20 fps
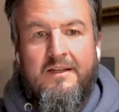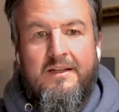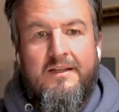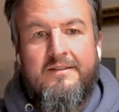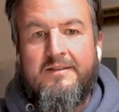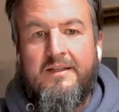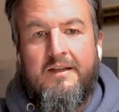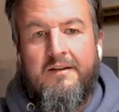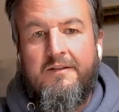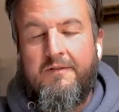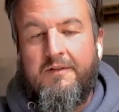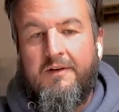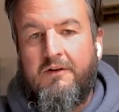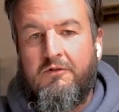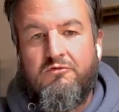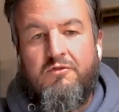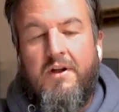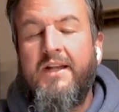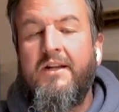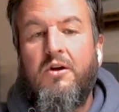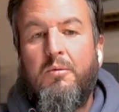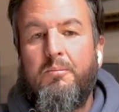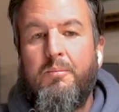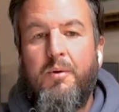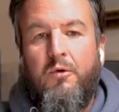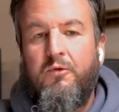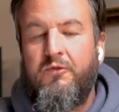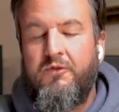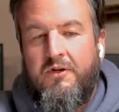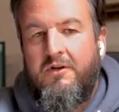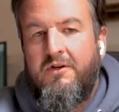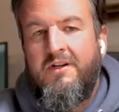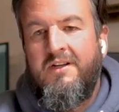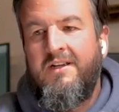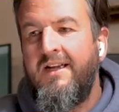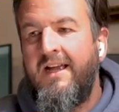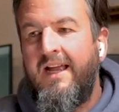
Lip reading: is a great composer.